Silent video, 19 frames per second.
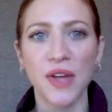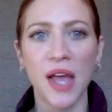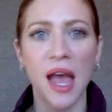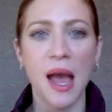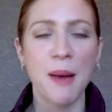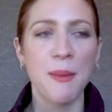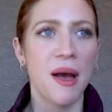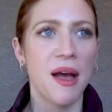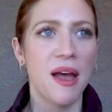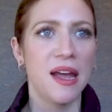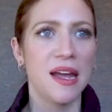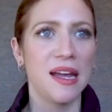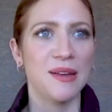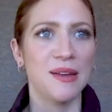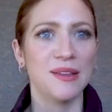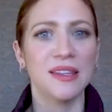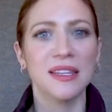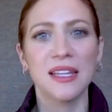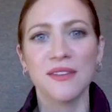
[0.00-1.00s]
Am I
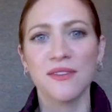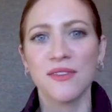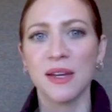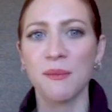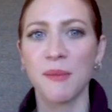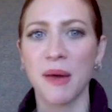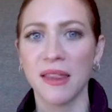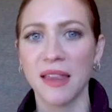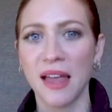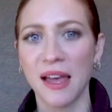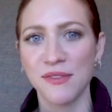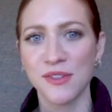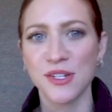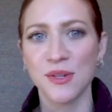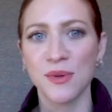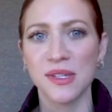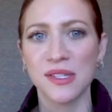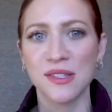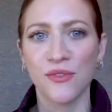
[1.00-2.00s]
living my life
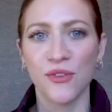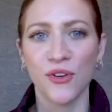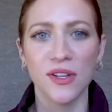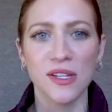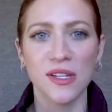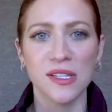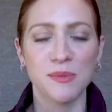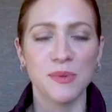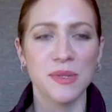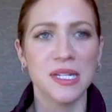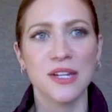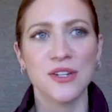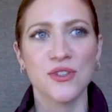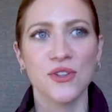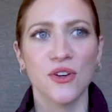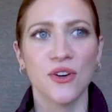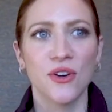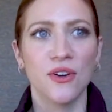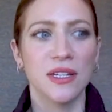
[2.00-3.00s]
to its fullest
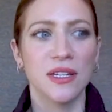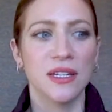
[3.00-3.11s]
potential?